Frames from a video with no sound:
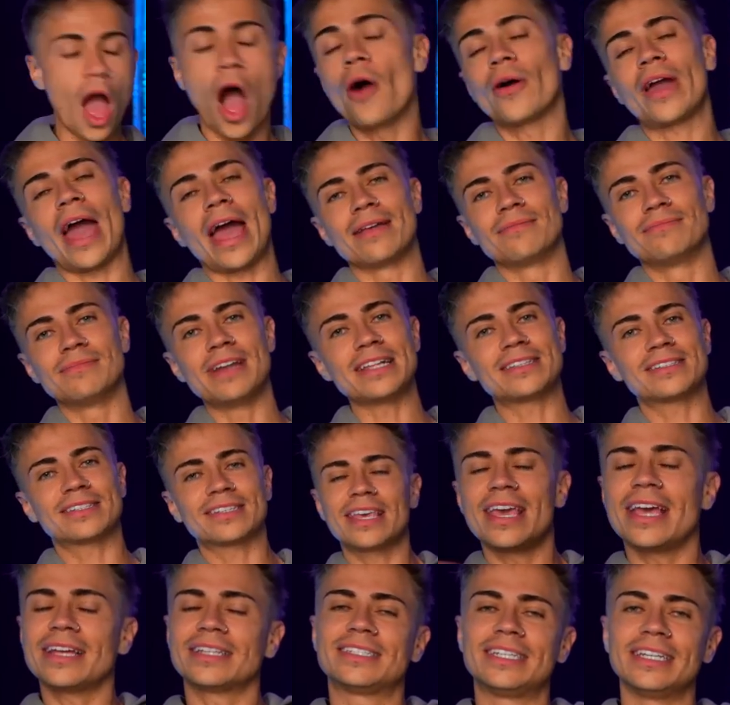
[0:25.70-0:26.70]
Okay, let's
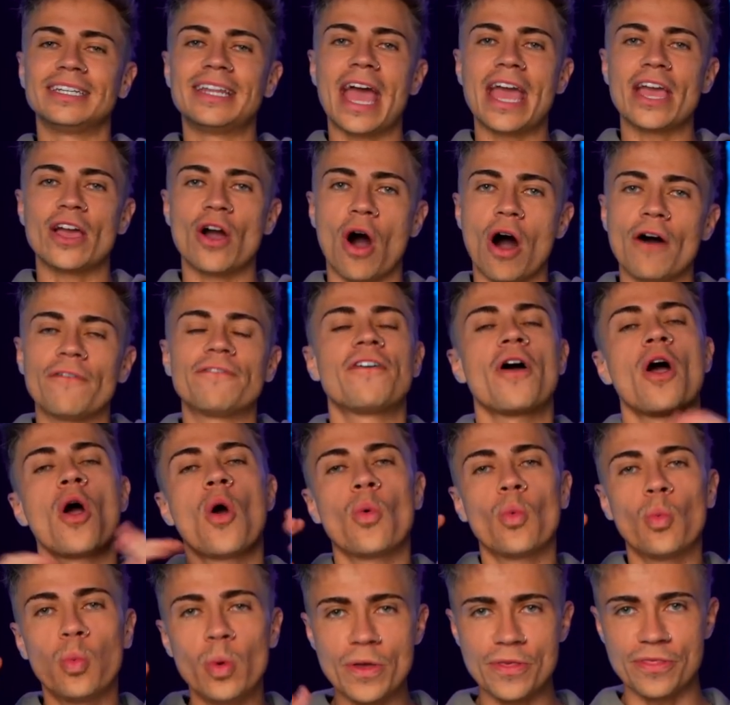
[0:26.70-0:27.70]
kick today off
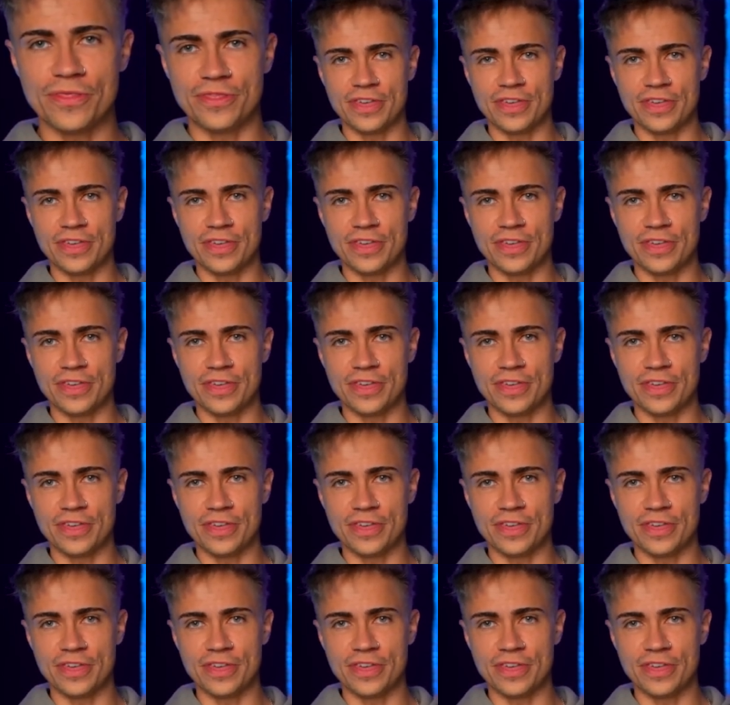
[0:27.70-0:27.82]
with